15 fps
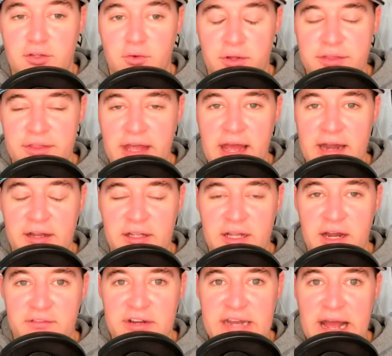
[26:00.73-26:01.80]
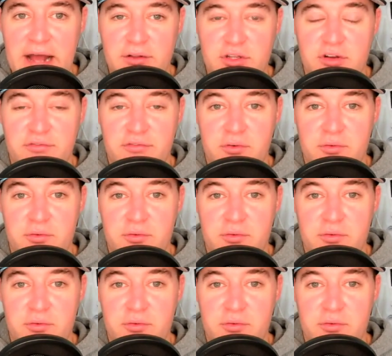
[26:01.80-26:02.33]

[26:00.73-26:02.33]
to it. They had a kind of a down year for